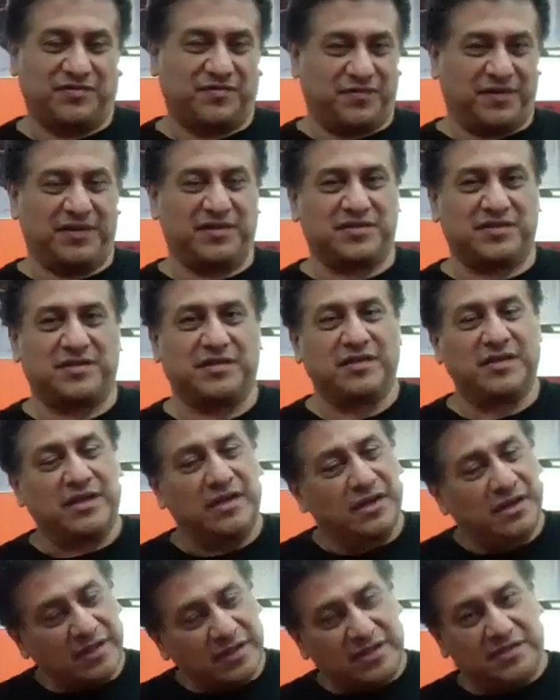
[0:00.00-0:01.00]
fist.
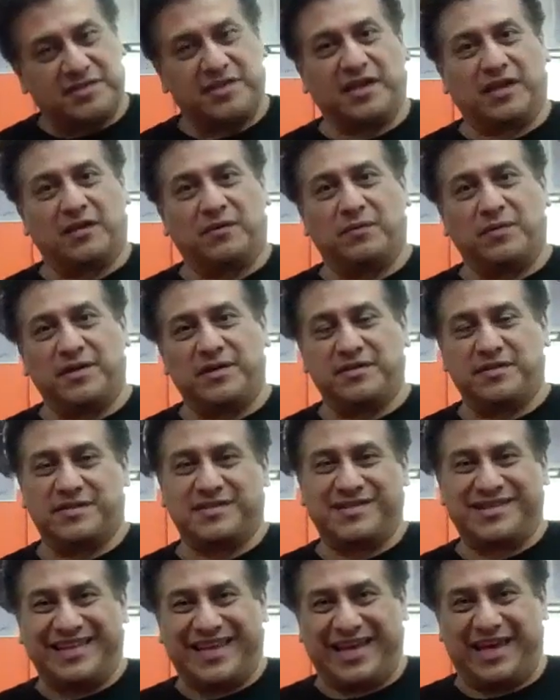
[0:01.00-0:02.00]
The second way is a
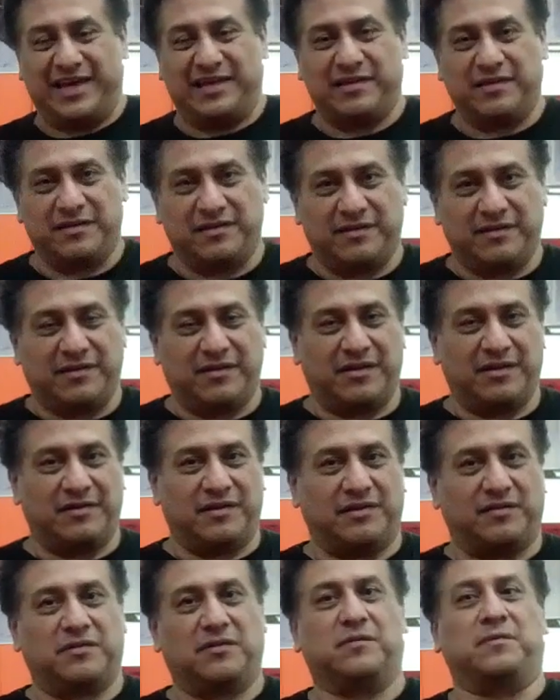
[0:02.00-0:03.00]
slide, and
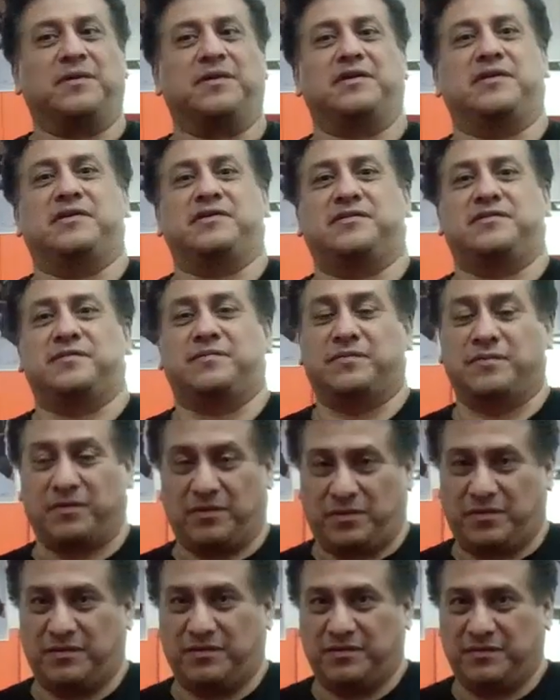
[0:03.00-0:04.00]
the third way is a
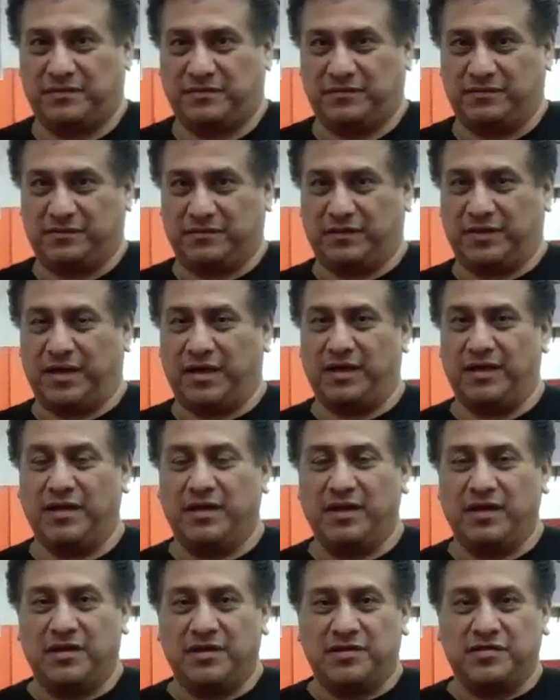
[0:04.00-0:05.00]
roll. Okay,
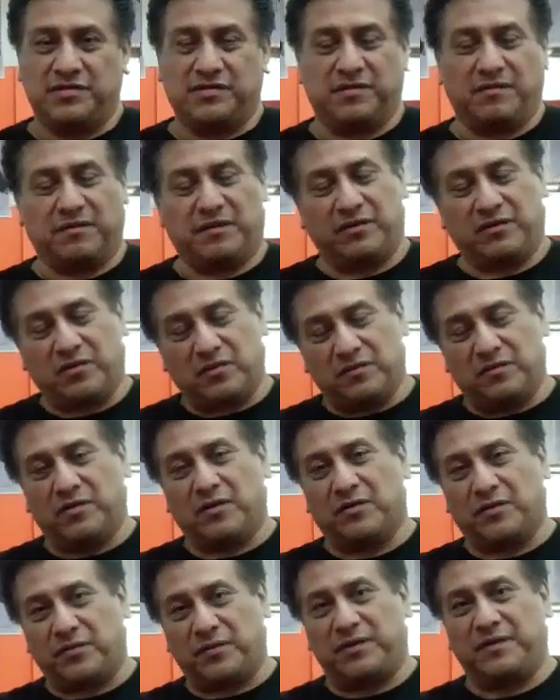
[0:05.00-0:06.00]
so I'm going to go over
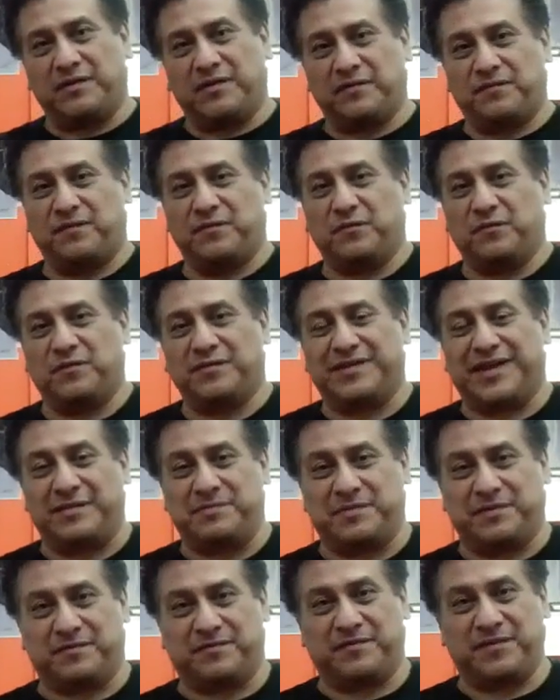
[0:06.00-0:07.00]
all 3 different
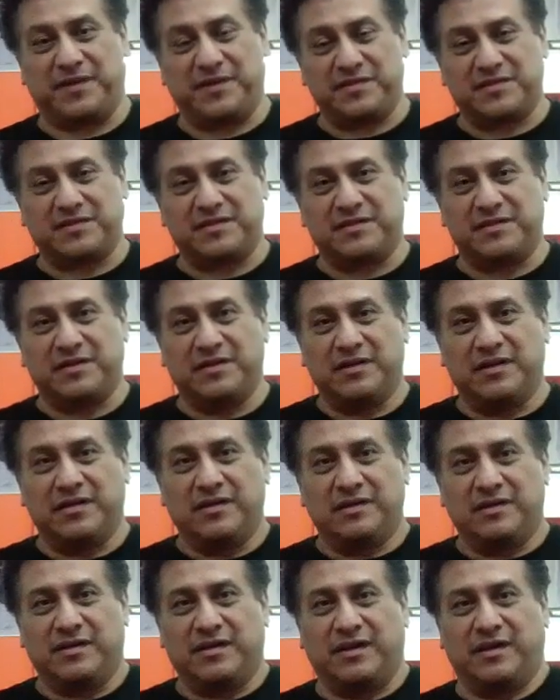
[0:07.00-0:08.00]
types of fists,
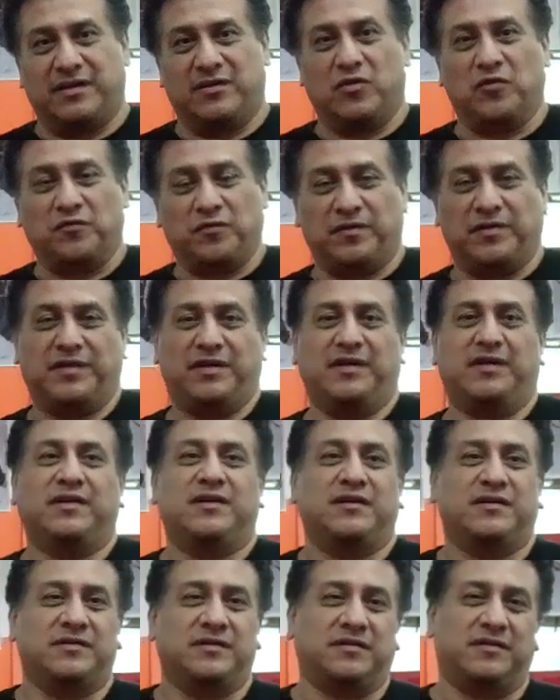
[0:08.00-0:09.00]
and hopefully
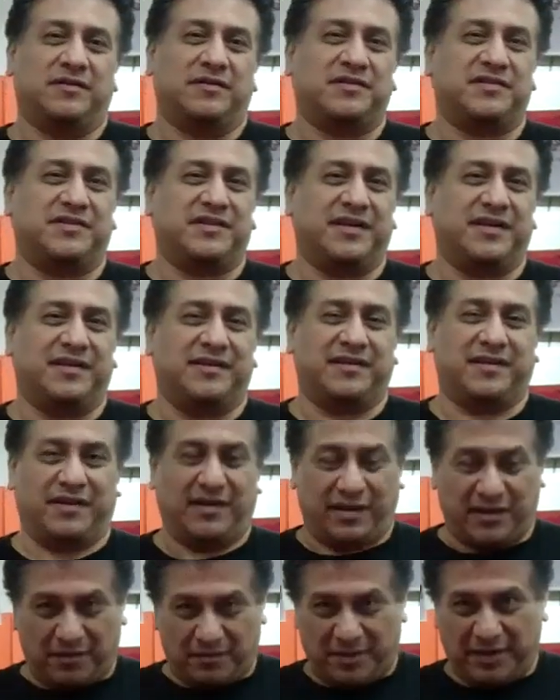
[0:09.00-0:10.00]
you'll understand
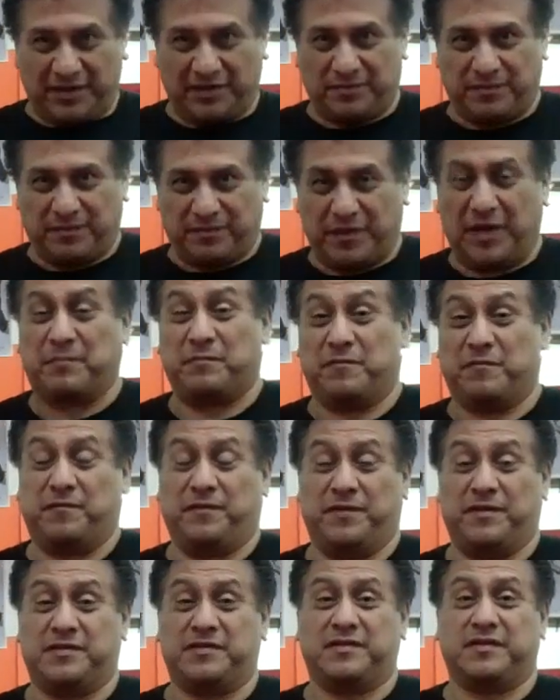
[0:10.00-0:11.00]
how to make a proper
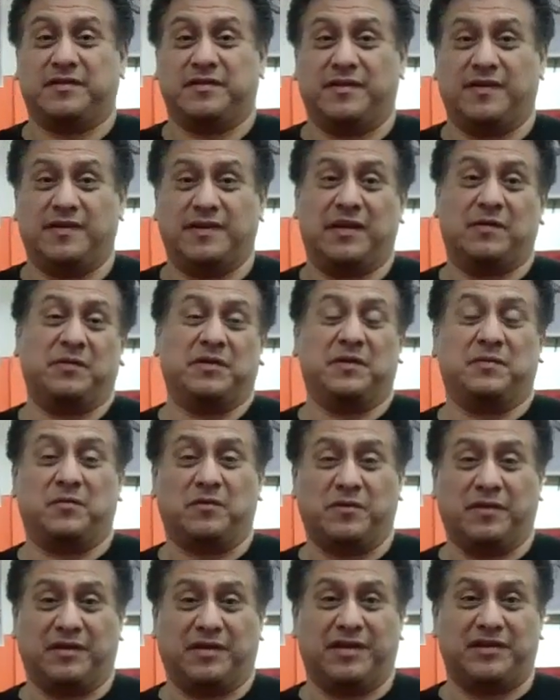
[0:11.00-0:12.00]
fist, and that way you
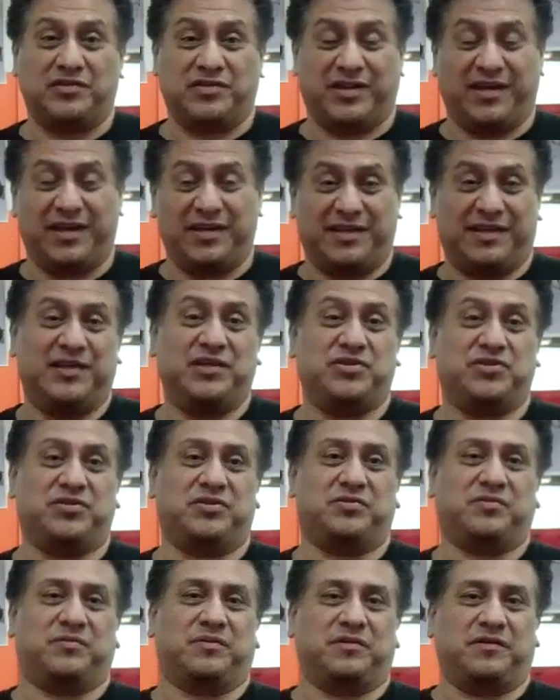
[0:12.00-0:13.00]
won't get your hand
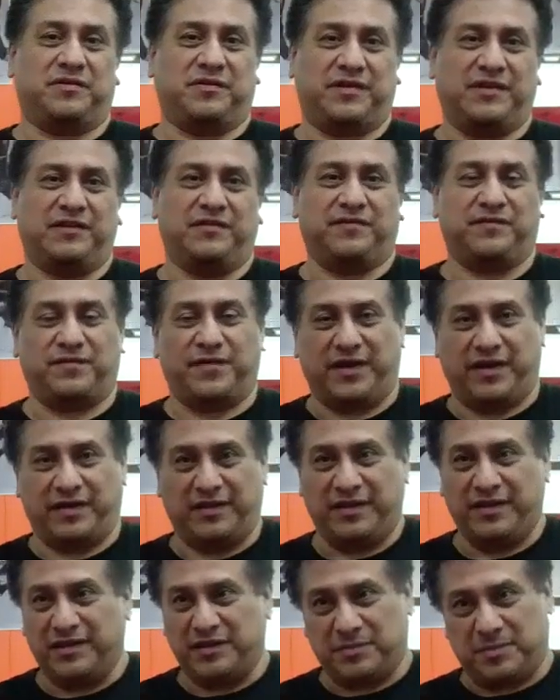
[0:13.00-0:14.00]
injured when you're in a fight,
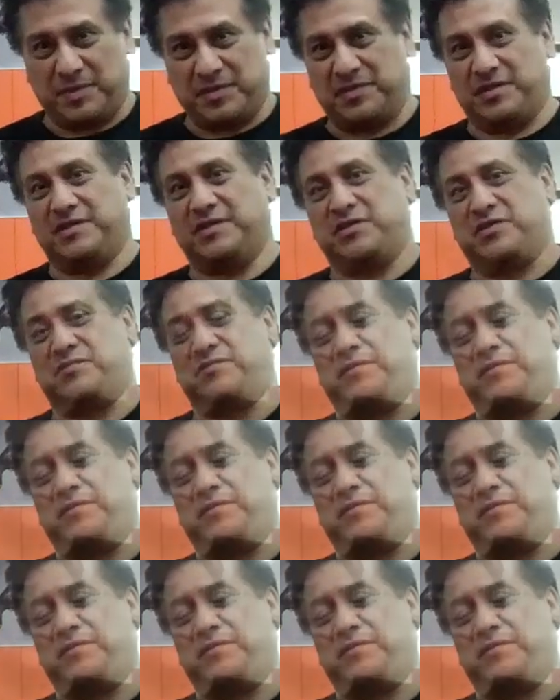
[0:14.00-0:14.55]
especially in a